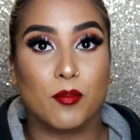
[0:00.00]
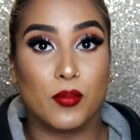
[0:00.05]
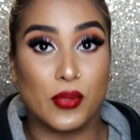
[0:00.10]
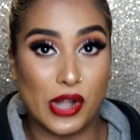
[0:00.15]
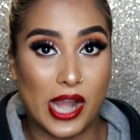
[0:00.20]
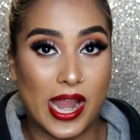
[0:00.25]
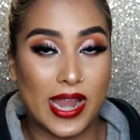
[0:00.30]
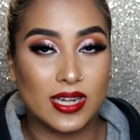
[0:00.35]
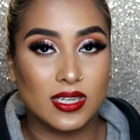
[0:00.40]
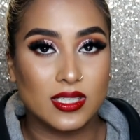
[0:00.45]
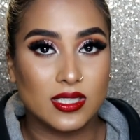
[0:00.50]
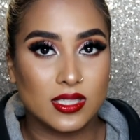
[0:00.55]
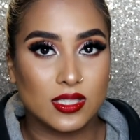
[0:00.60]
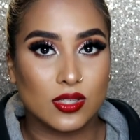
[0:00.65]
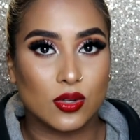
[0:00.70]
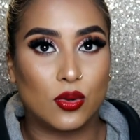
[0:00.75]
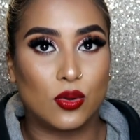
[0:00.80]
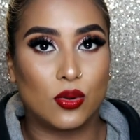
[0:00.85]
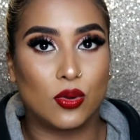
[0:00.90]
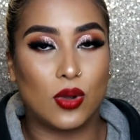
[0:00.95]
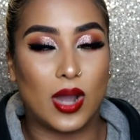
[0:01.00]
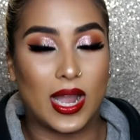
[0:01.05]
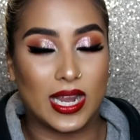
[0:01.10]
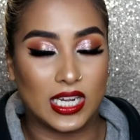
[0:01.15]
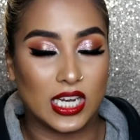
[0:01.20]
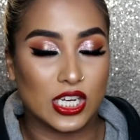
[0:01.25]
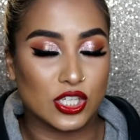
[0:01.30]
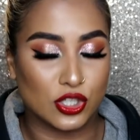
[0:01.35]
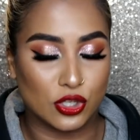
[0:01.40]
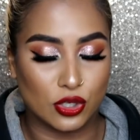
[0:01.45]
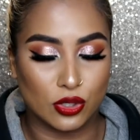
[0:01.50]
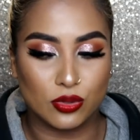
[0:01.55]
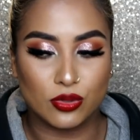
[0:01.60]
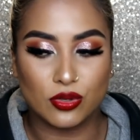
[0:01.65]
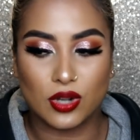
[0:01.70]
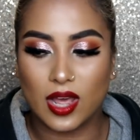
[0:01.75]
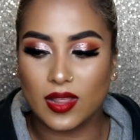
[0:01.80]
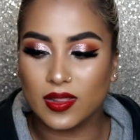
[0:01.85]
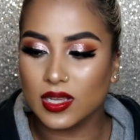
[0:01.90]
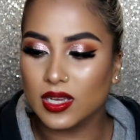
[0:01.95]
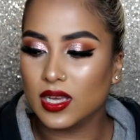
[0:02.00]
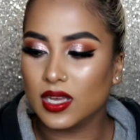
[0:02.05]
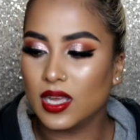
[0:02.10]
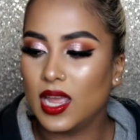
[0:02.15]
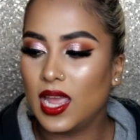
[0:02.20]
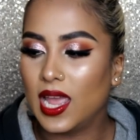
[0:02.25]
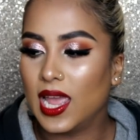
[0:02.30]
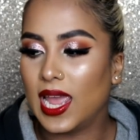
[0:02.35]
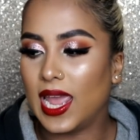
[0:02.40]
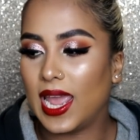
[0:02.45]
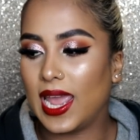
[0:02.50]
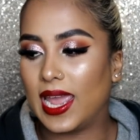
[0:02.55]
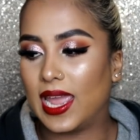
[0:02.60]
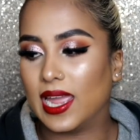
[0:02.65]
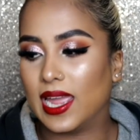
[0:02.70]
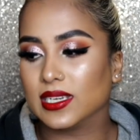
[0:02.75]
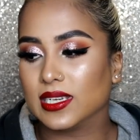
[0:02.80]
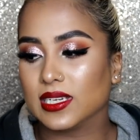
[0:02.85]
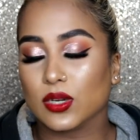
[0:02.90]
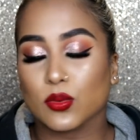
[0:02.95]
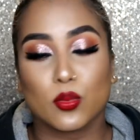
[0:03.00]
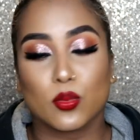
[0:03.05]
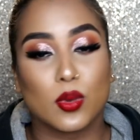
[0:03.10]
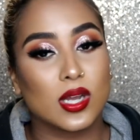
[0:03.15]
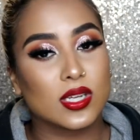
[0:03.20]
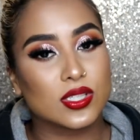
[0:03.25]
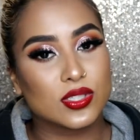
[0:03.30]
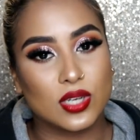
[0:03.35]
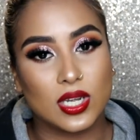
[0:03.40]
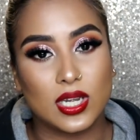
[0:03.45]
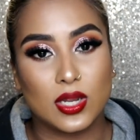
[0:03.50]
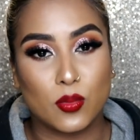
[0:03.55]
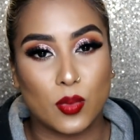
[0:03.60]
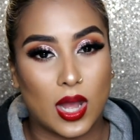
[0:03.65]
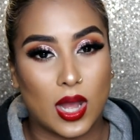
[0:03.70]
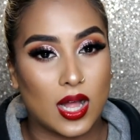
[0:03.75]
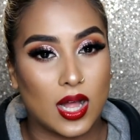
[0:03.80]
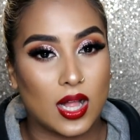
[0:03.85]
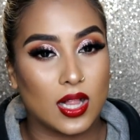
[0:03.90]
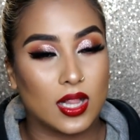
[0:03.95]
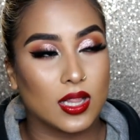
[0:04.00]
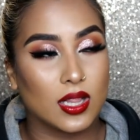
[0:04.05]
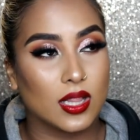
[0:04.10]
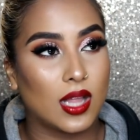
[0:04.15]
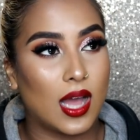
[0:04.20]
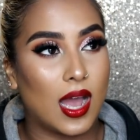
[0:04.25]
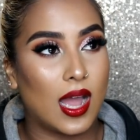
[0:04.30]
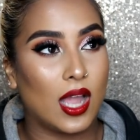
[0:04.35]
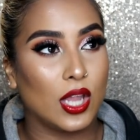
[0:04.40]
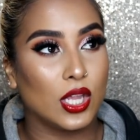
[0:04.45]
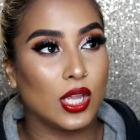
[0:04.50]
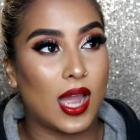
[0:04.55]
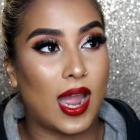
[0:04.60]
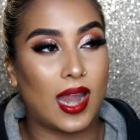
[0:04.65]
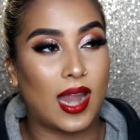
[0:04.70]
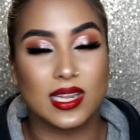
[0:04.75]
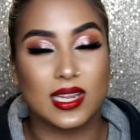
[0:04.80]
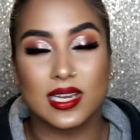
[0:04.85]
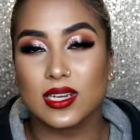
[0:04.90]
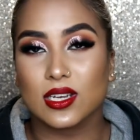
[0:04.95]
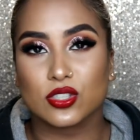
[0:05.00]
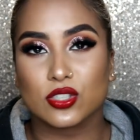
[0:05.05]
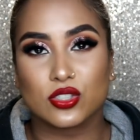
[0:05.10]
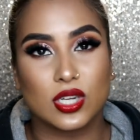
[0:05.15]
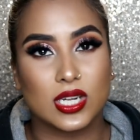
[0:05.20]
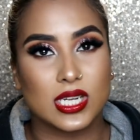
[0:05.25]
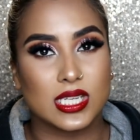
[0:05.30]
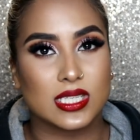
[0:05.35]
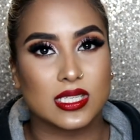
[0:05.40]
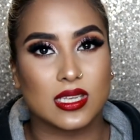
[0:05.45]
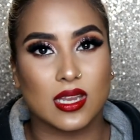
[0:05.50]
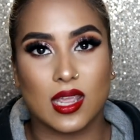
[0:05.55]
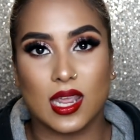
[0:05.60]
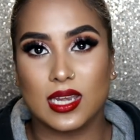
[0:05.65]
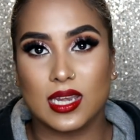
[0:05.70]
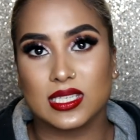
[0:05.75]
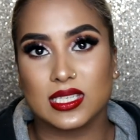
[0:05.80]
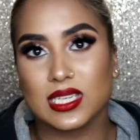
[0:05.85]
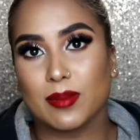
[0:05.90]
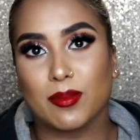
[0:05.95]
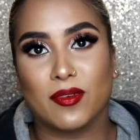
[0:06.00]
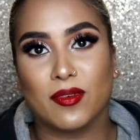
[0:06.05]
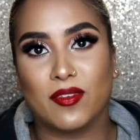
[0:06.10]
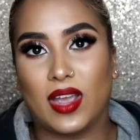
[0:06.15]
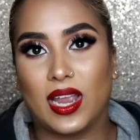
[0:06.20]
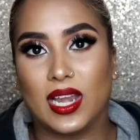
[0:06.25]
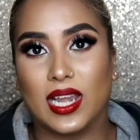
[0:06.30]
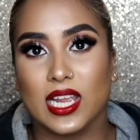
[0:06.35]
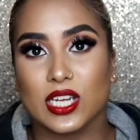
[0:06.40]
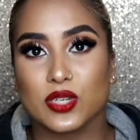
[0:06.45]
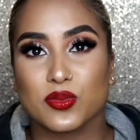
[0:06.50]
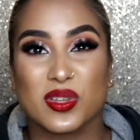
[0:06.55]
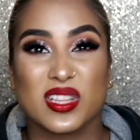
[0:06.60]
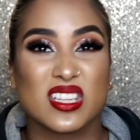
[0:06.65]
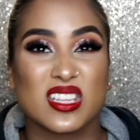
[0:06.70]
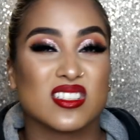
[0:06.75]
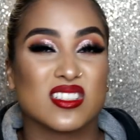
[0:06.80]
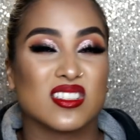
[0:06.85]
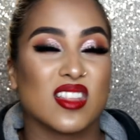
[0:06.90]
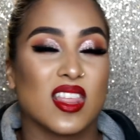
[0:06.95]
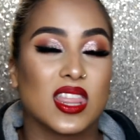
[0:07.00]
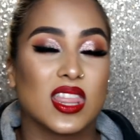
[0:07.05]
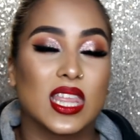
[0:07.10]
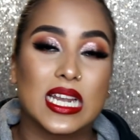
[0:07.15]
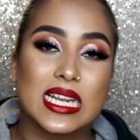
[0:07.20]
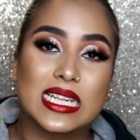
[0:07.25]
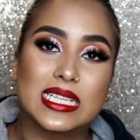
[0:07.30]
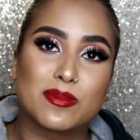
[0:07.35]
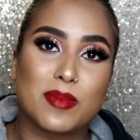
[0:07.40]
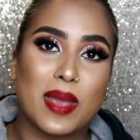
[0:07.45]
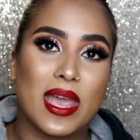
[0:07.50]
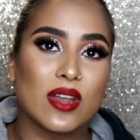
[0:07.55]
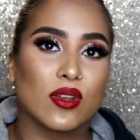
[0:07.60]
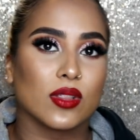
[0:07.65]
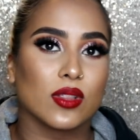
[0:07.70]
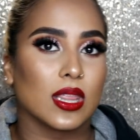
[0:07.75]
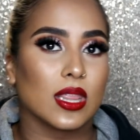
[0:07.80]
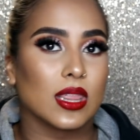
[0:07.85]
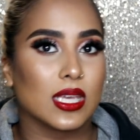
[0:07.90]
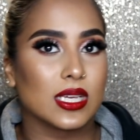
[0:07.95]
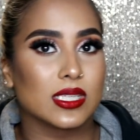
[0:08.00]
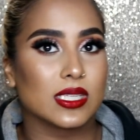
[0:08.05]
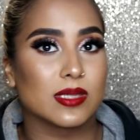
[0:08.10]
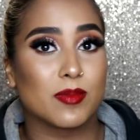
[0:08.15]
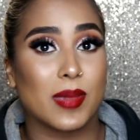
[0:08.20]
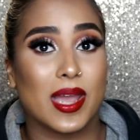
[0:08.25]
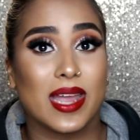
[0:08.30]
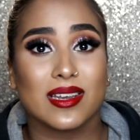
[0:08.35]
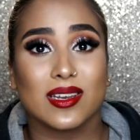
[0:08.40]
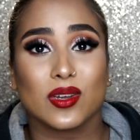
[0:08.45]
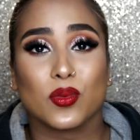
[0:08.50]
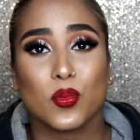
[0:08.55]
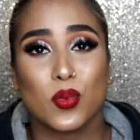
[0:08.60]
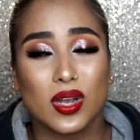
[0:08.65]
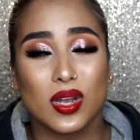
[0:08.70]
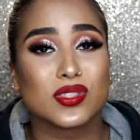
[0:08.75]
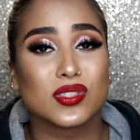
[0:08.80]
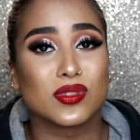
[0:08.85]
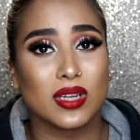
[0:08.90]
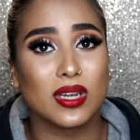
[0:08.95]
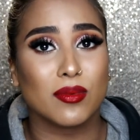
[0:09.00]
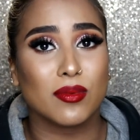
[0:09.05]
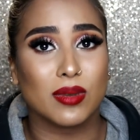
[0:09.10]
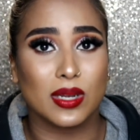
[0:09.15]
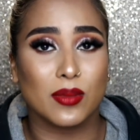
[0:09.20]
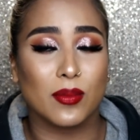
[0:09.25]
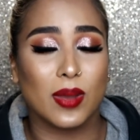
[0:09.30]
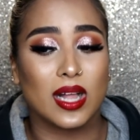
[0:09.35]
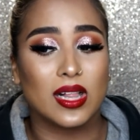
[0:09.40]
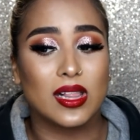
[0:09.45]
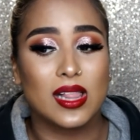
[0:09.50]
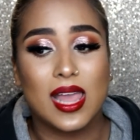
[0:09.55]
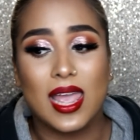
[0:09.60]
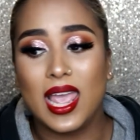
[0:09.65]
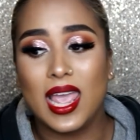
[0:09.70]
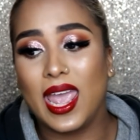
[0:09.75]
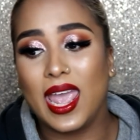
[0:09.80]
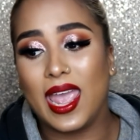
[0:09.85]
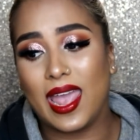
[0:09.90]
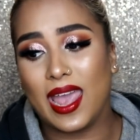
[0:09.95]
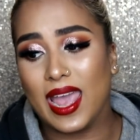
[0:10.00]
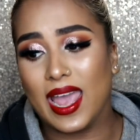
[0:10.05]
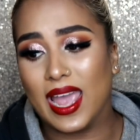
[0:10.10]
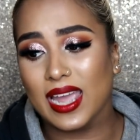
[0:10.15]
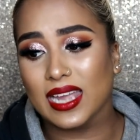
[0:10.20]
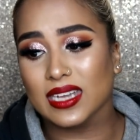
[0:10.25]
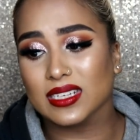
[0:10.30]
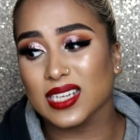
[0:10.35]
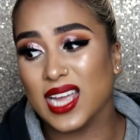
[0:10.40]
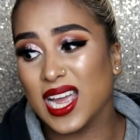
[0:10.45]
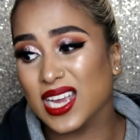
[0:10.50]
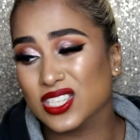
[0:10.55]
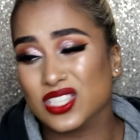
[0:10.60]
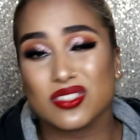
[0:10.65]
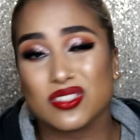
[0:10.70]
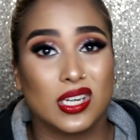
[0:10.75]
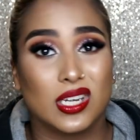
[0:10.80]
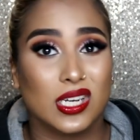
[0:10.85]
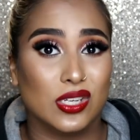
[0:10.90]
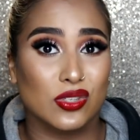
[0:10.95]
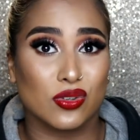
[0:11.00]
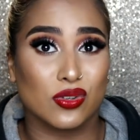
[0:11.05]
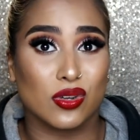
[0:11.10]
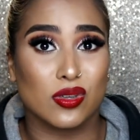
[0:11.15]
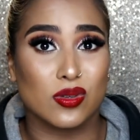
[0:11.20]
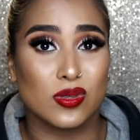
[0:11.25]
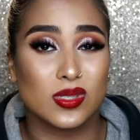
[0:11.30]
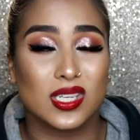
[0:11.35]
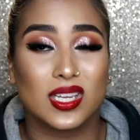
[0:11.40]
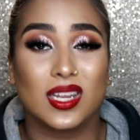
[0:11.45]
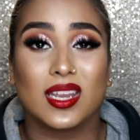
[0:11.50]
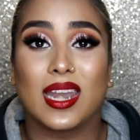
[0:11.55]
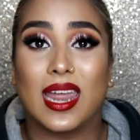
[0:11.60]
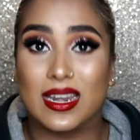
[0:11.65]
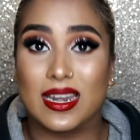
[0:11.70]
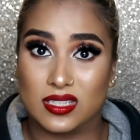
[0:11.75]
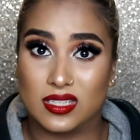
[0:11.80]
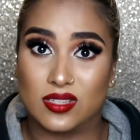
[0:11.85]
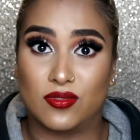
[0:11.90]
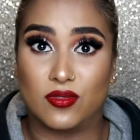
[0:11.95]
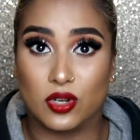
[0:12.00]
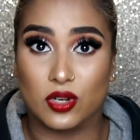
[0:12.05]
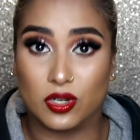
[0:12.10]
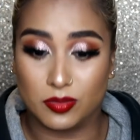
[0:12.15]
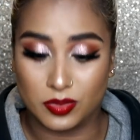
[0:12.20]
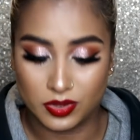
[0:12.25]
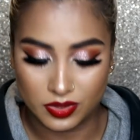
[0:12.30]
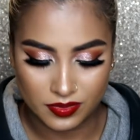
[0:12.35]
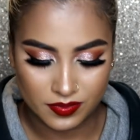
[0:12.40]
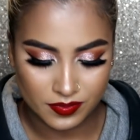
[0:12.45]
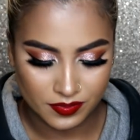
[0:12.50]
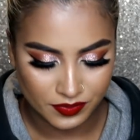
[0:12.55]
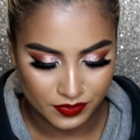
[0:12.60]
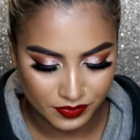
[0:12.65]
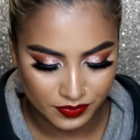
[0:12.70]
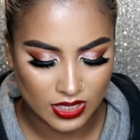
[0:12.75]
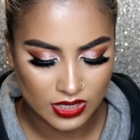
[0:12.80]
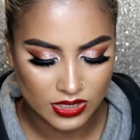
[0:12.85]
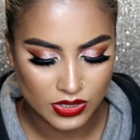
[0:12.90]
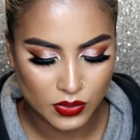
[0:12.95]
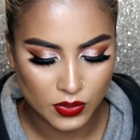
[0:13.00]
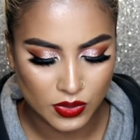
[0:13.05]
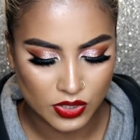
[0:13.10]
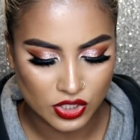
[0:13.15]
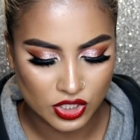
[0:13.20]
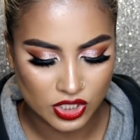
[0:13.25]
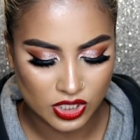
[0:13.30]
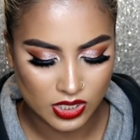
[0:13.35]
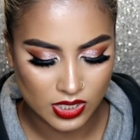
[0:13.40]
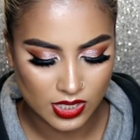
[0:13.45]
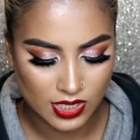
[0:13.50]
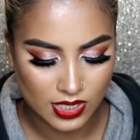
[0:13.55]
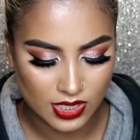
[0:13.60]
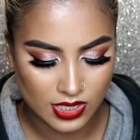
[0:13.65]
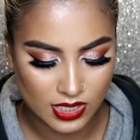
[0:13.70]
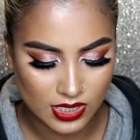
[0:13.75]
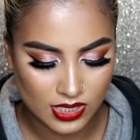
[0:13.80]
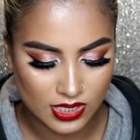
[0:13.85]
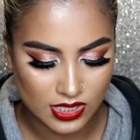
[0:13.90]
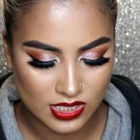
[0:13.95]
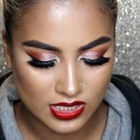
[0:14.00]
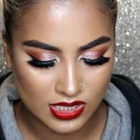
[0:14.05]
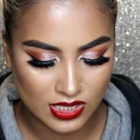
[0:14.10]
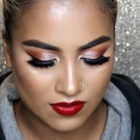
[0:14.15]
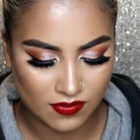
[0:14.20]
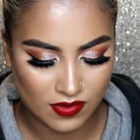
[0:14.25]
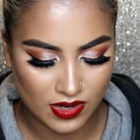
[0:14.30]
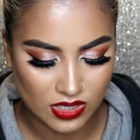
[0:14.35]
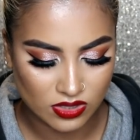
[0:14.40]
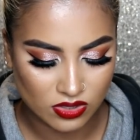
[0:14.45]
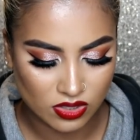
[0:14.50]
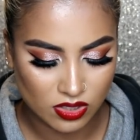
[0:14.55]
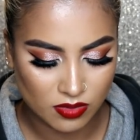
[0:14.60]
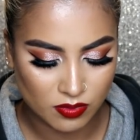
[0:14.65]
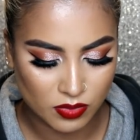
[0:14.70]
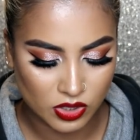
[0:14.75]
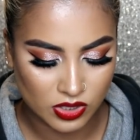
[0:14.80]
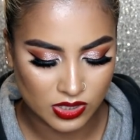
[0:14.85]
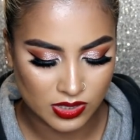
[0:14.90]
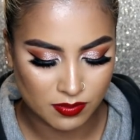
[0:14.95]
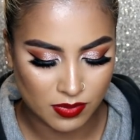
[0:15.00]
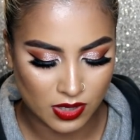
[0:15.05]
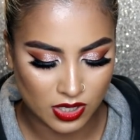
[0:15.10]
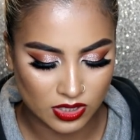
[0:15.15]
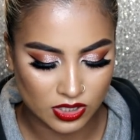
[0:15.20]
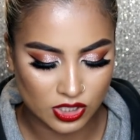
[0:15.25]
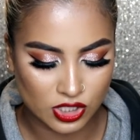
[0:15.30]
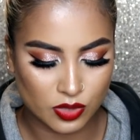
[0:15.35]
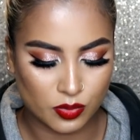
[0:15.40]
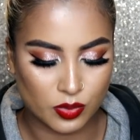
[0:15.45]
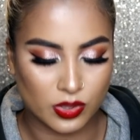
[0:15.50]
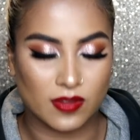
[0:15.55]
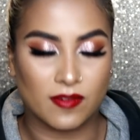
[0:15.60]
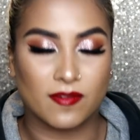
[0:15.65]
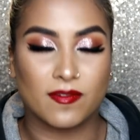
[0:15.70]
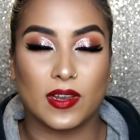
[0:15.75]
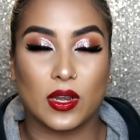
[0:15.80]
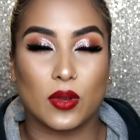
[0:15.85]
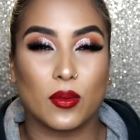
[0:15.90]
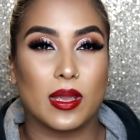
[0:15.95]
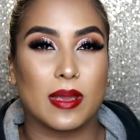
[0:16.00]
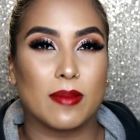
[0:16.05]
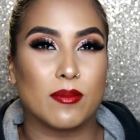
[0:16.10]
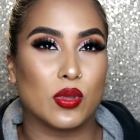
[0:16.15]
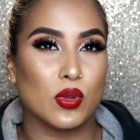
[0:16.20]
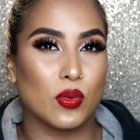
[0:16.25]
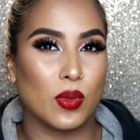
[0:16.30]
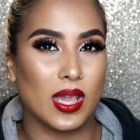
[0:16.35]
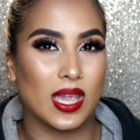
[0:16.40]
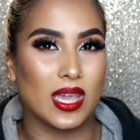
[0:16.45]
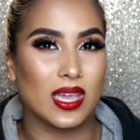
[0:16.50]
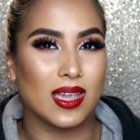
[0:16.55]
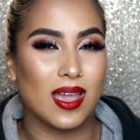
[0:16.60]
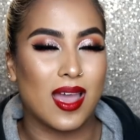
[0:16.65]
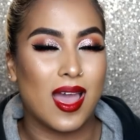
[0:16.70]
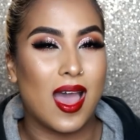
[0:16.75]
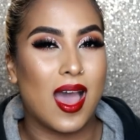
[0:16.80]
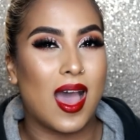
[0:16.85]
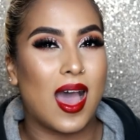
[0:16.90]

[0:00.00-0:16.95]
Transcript: brand, or eyelash glue rather, and it works really well. I can literally stick any type of eyelash, whether it's the thinnest band or the thickest band, it works really, really well, and I just really enjoy using it, and it's affordable. Next question is, advice on a beauty partnership with a fellow MUA.